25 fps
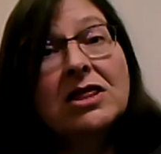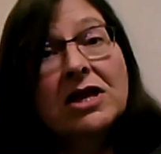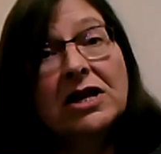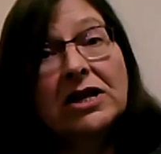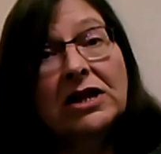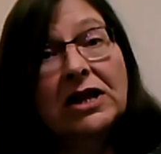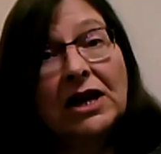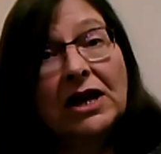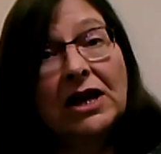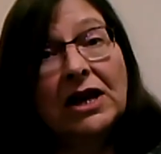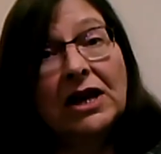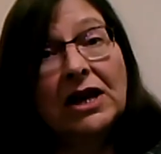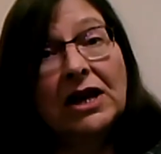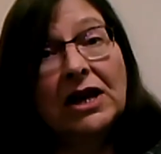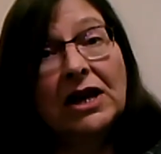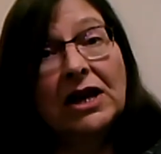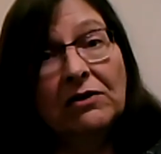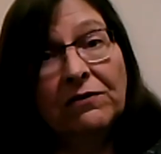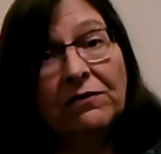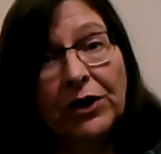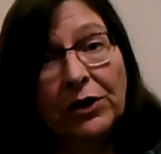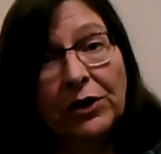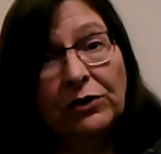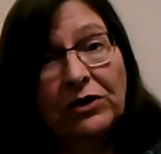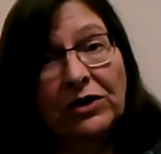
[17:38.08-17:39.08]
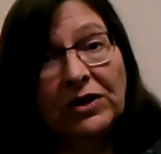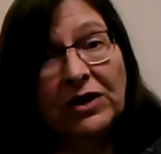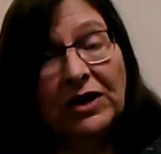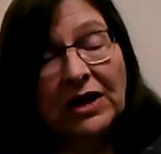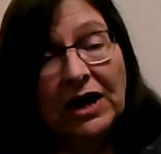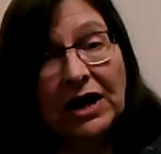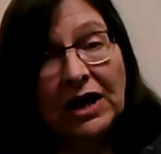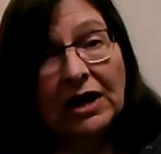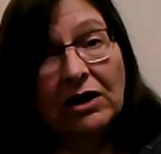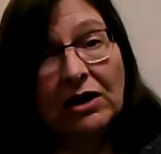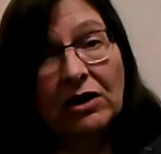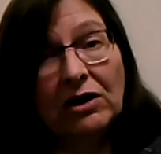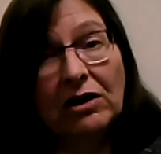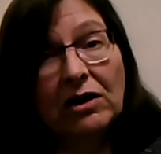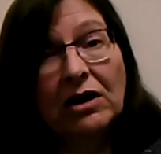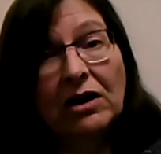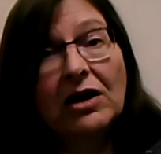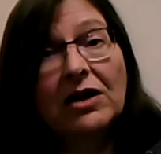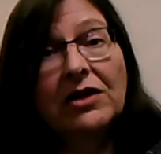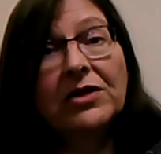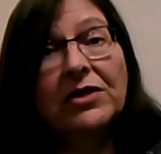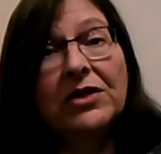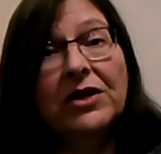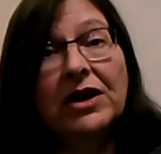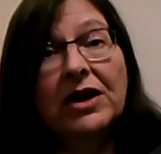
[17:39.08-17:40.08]
if they didn't vote there,
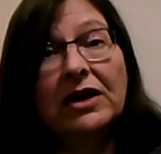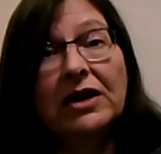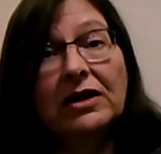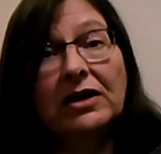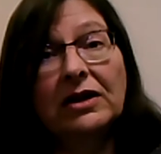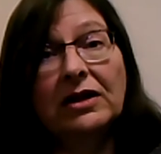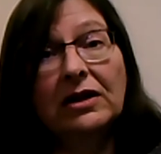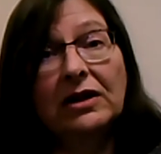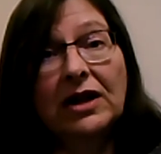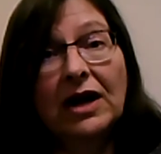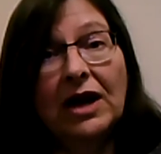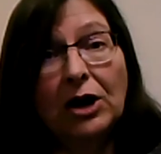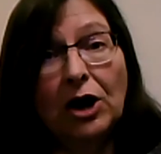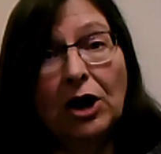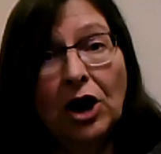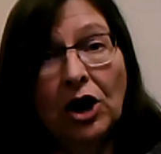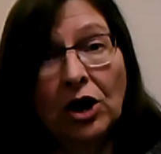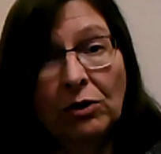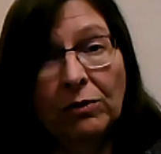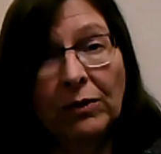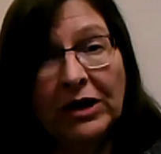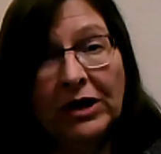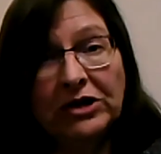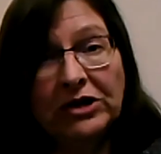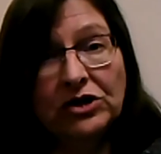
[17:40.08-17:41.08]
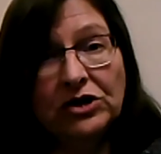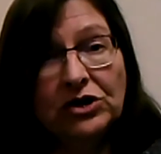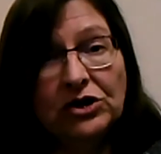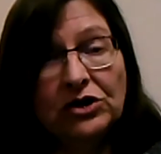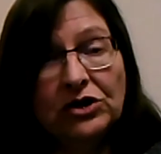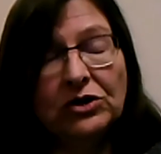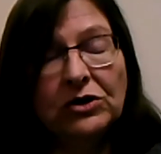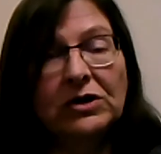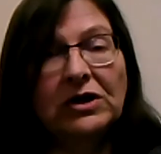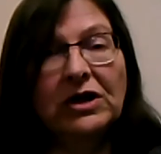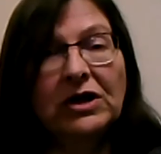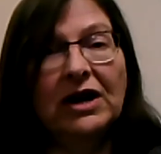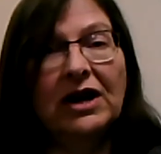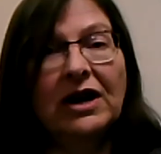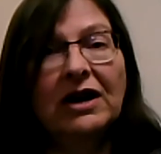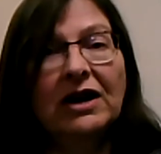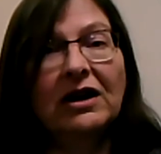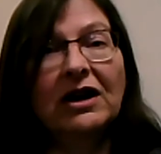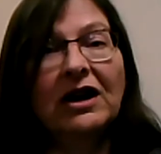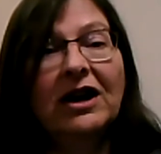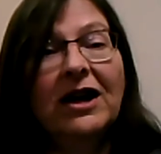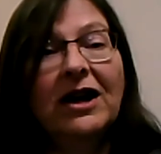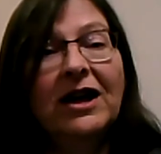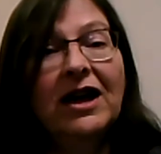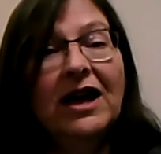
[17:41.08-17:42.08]
that they are registered
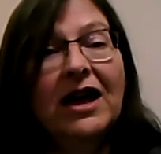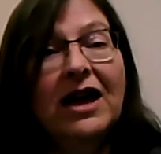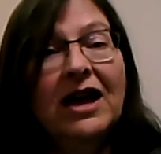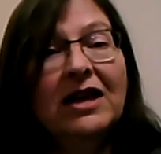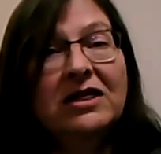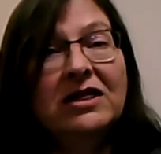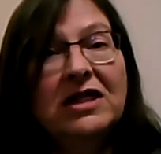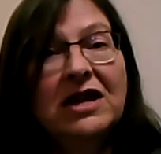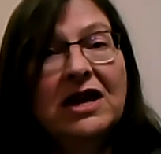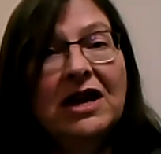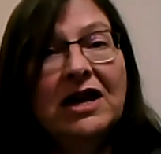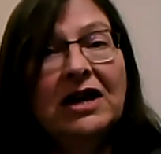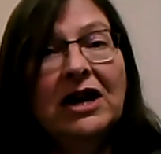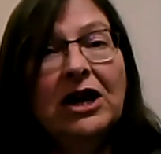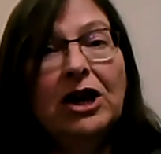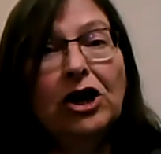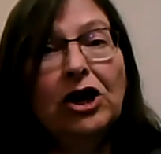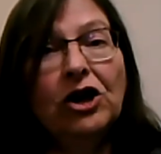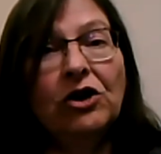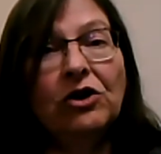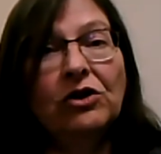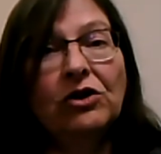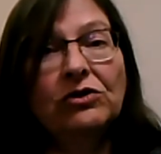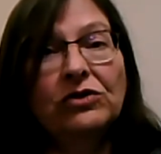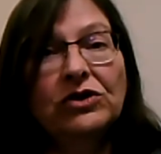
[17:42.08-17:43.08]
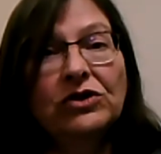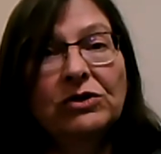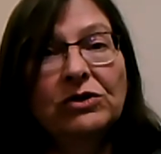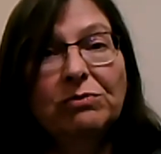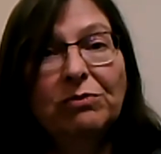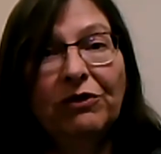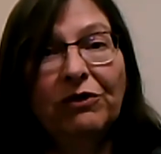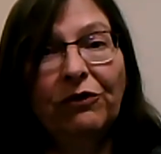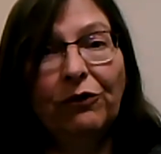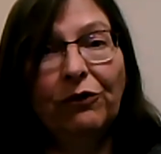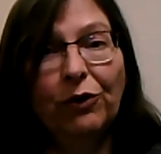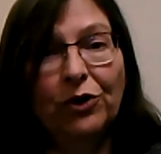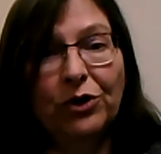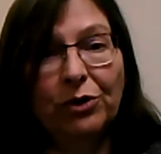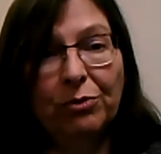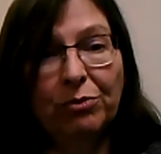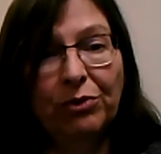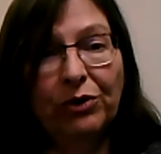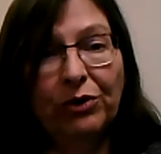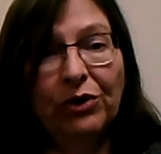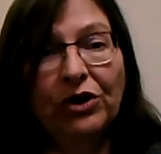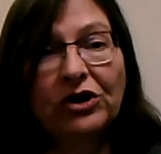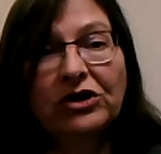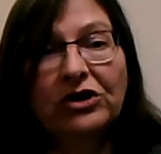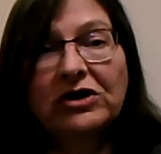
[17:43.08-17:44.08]
there. And then it goes before the
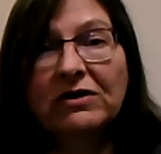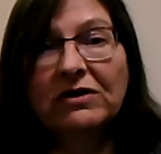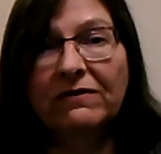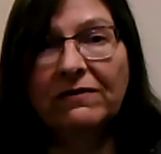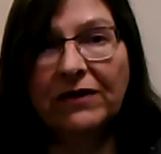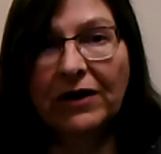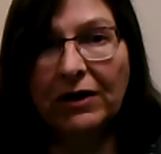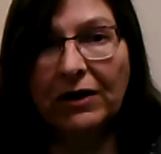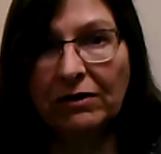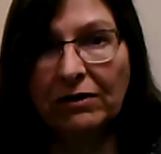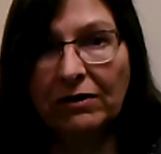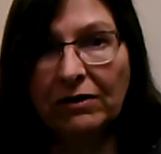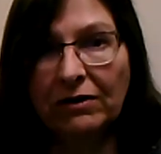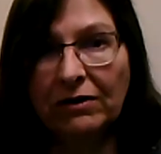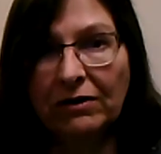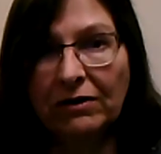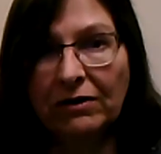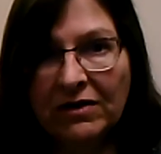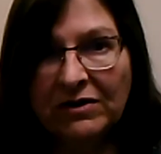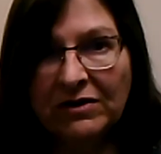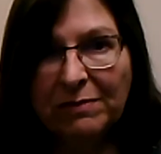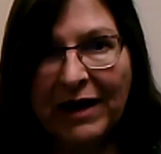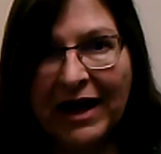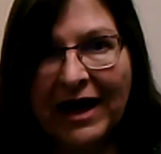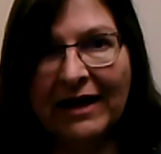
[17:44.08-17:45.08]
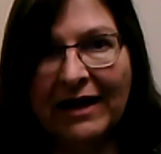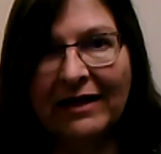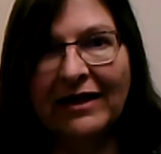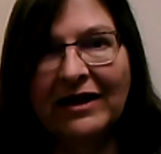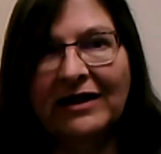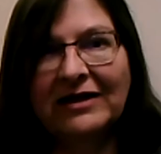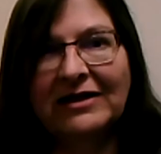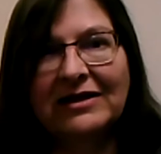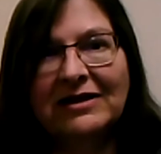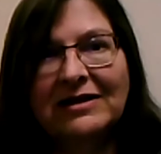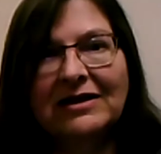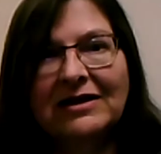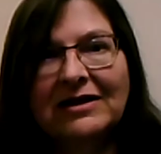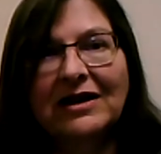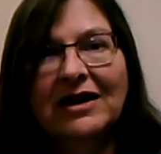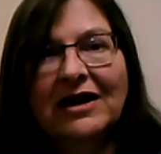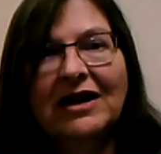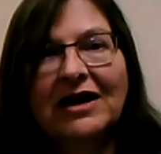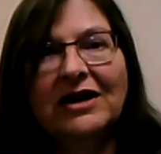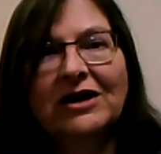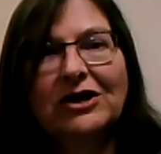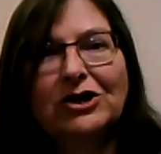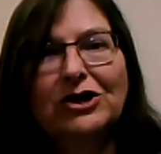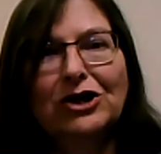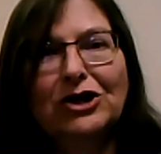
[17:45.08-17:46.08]
board to vote on those ballots.
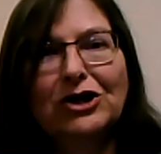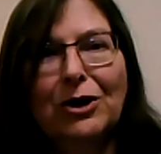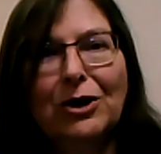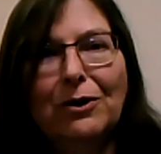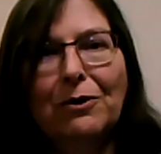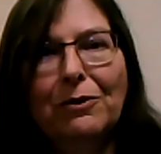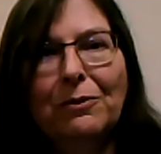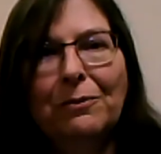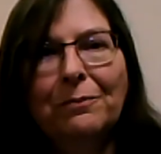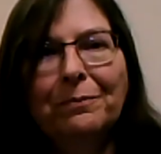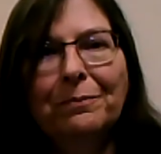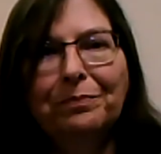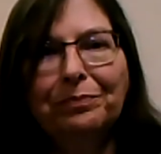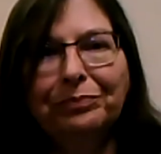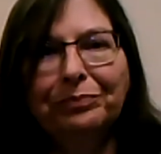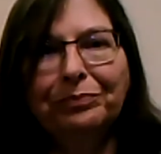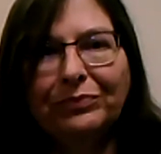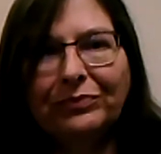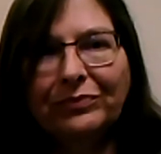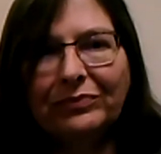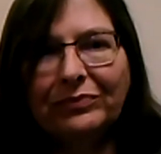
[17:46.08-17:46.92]
So